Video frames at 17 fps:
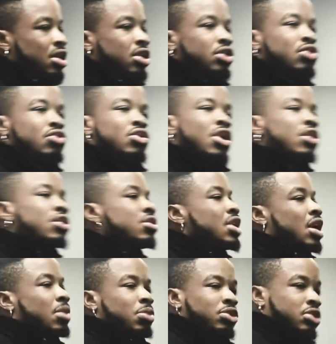you know you're
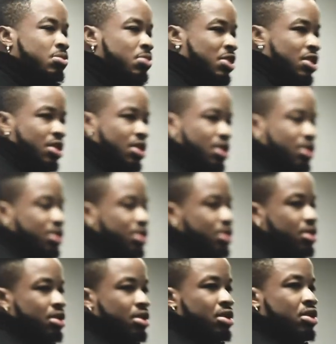not supposed to be there.
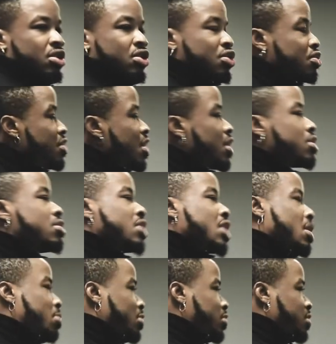You know you're
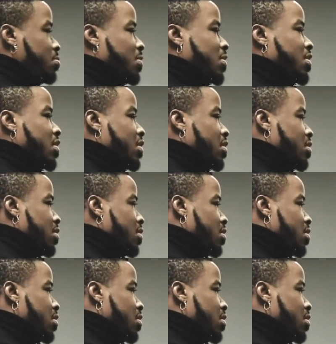not supposed to be there.